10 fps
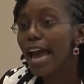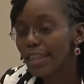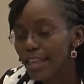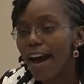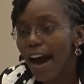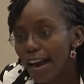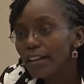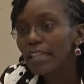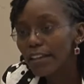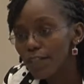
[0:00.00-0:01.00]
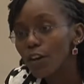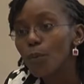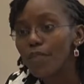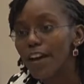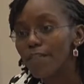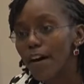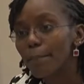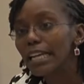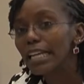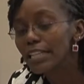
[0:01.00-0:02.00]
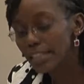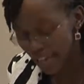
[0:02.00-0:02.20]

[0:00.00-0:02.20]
They are living with their families,